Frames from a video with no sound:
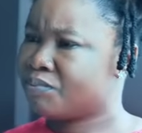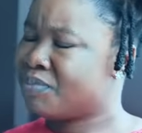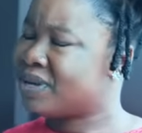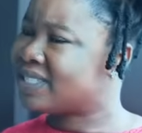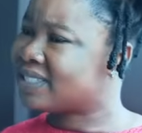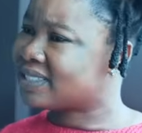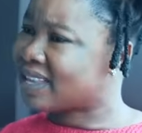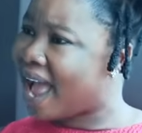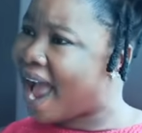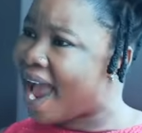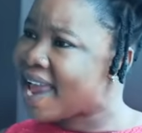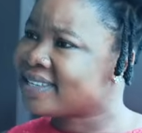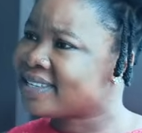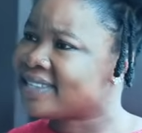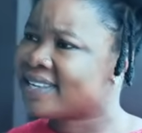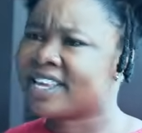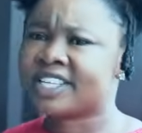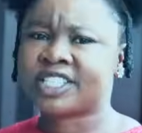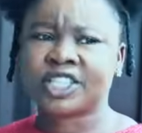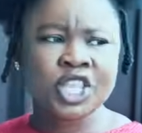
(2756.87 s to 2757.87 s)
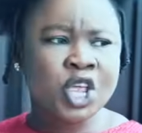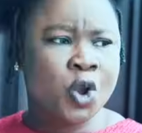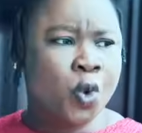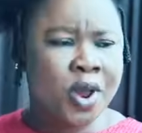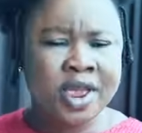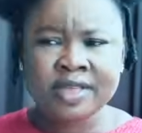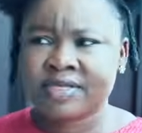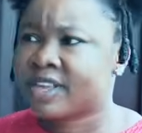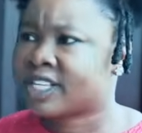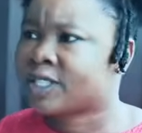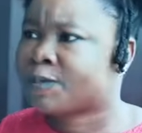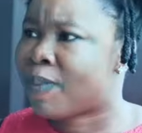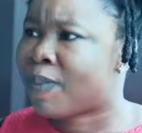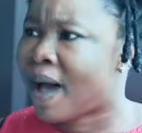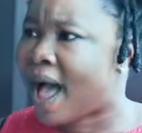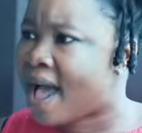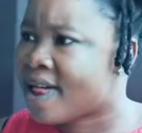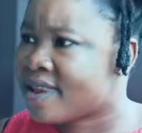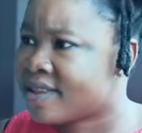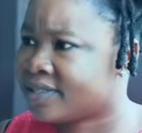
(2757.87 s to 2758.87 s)
Besides, he's new in this
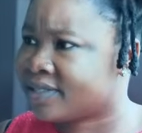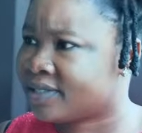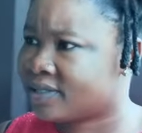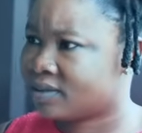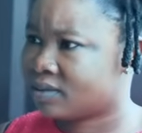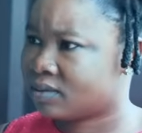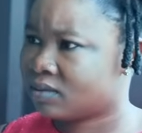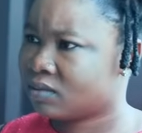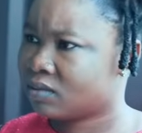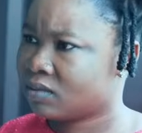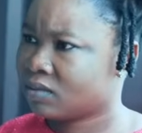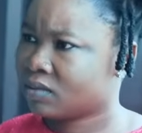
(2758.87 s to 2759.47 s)
palace.